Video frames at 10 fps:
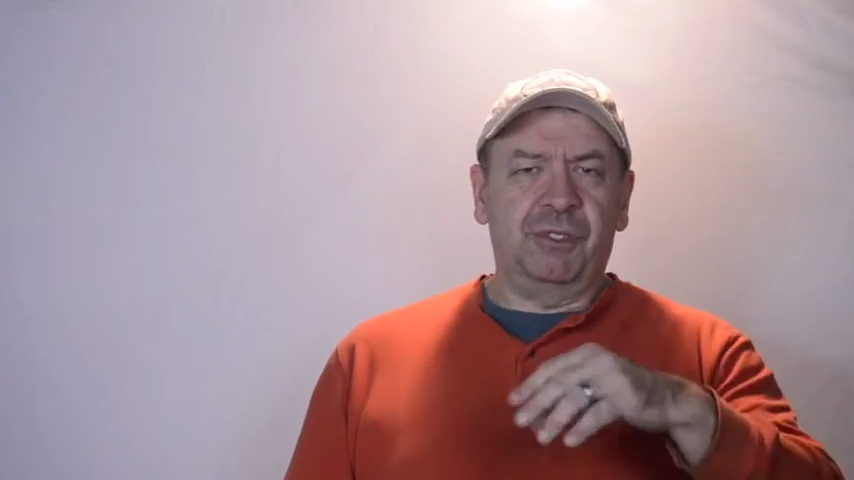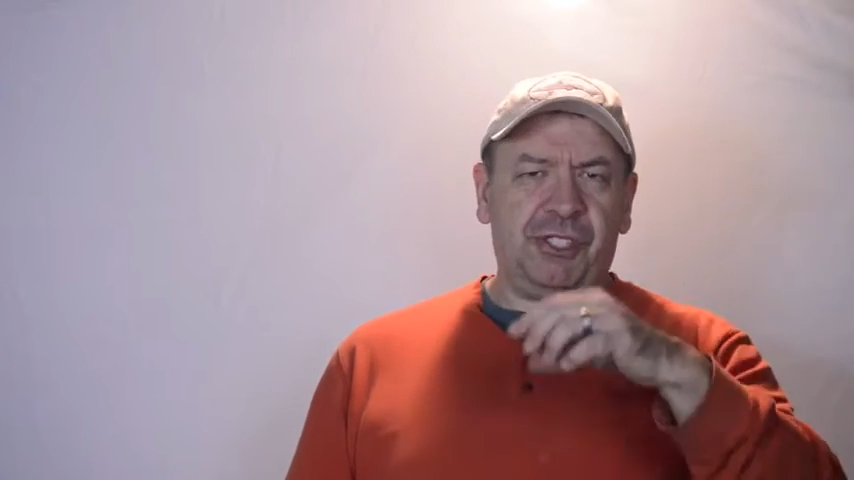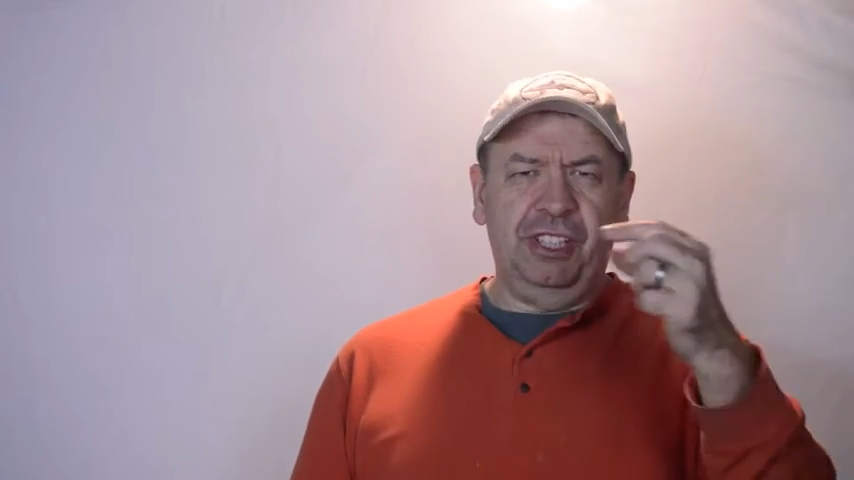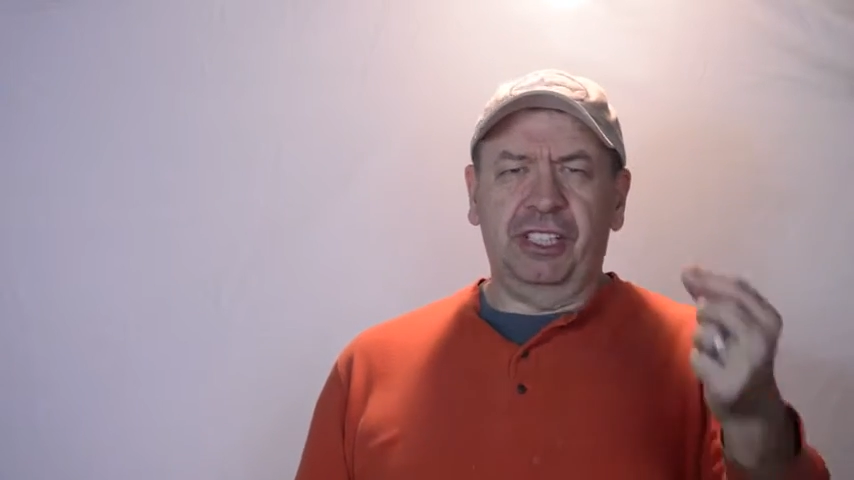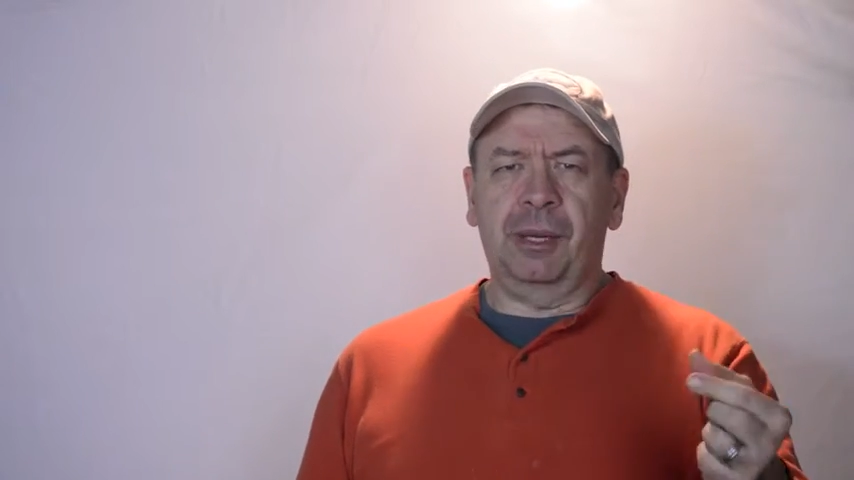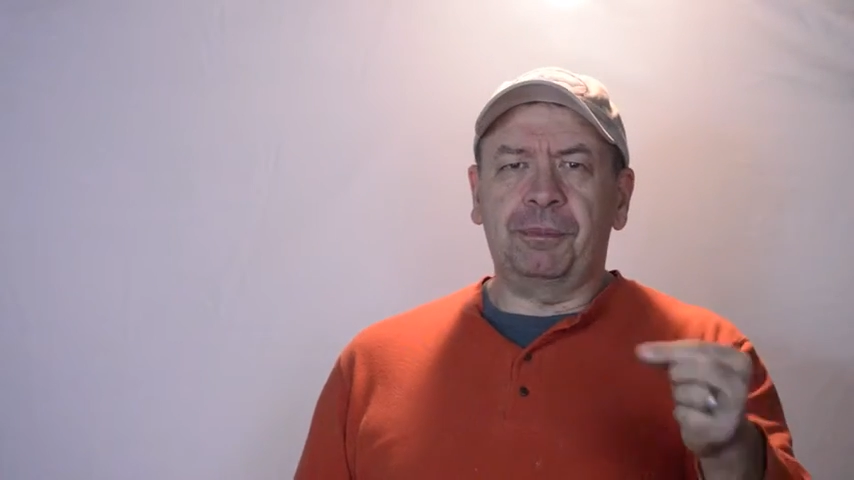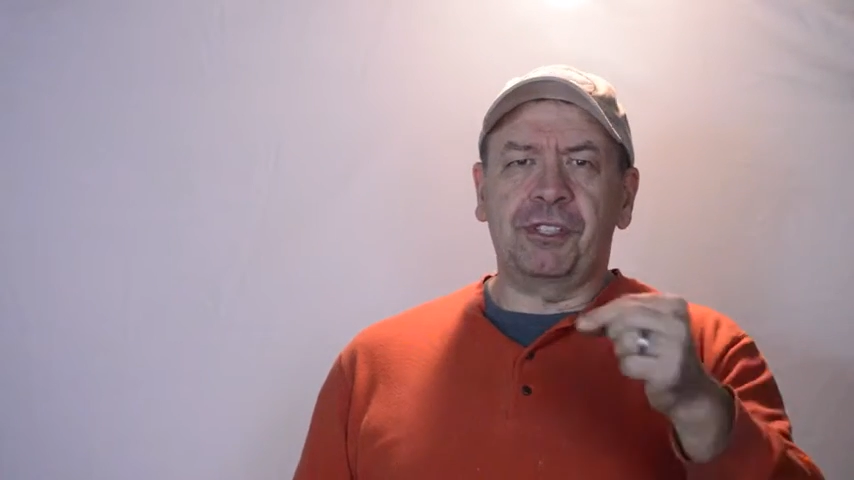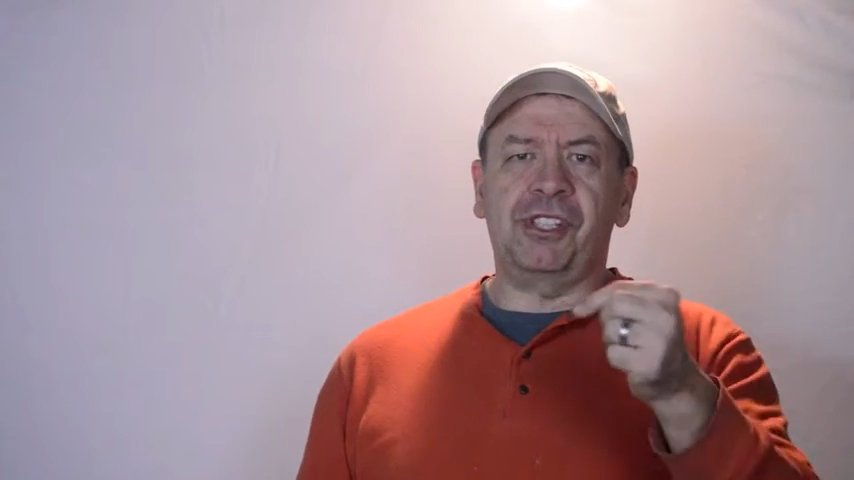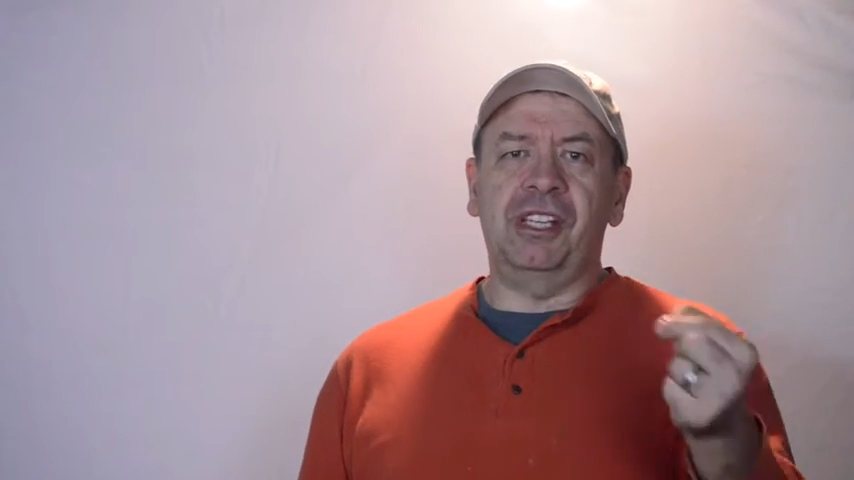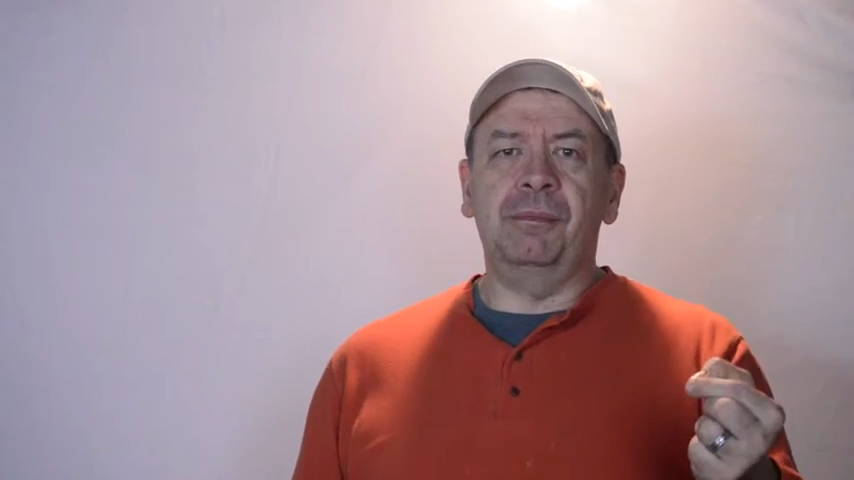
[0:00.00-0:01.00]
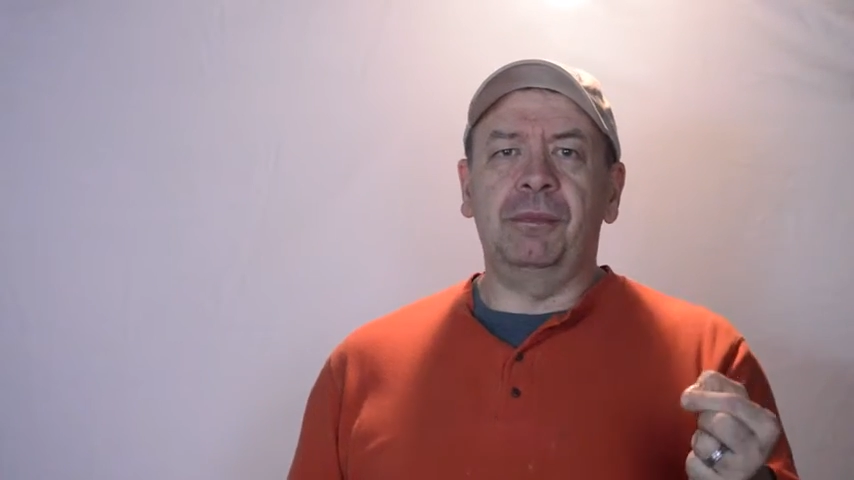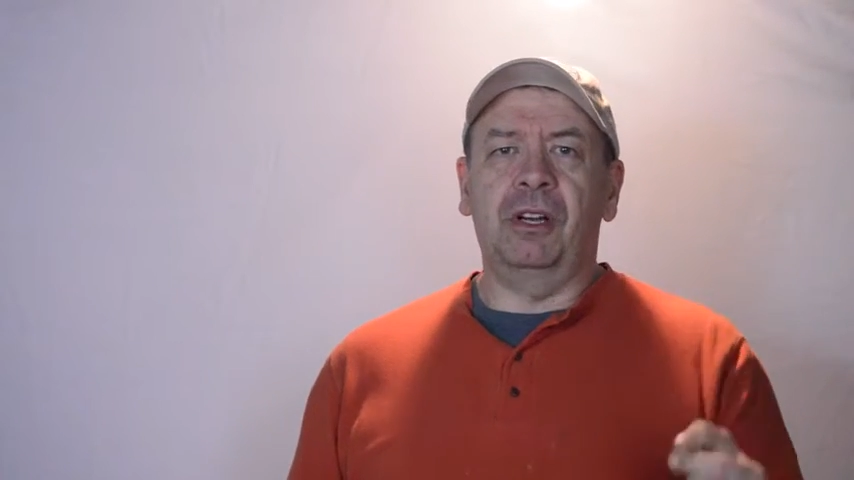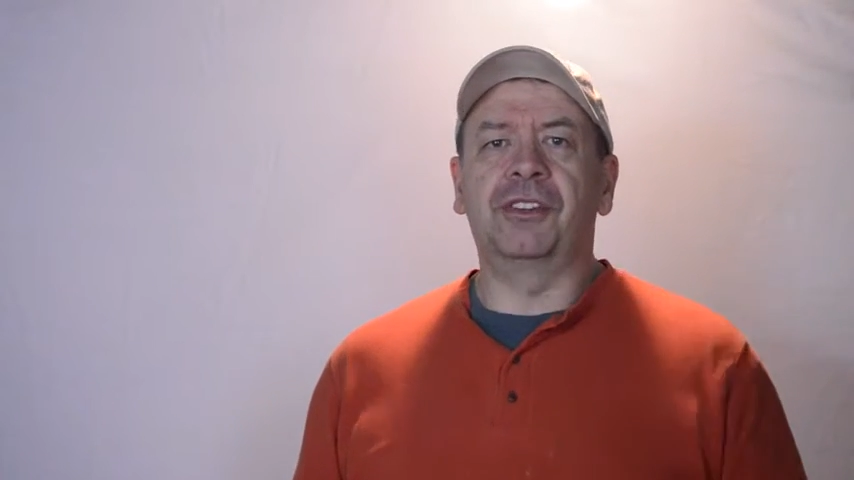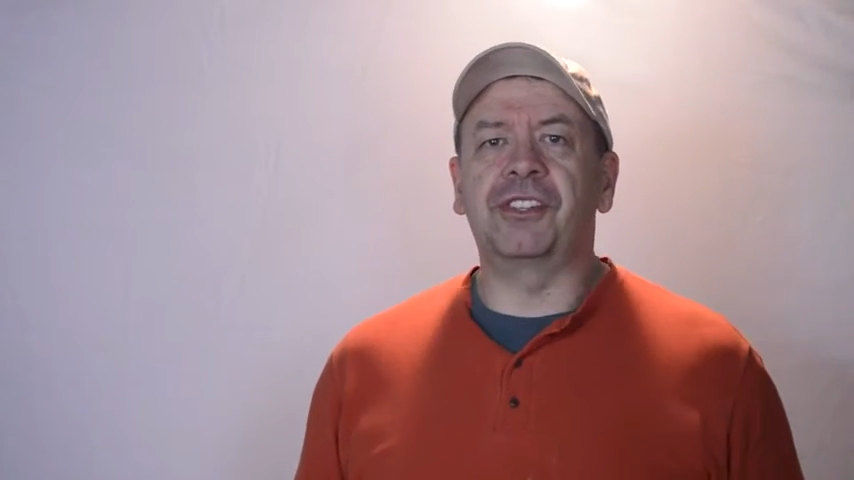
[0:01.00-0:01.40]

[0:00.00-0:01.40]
sealing up the seam on the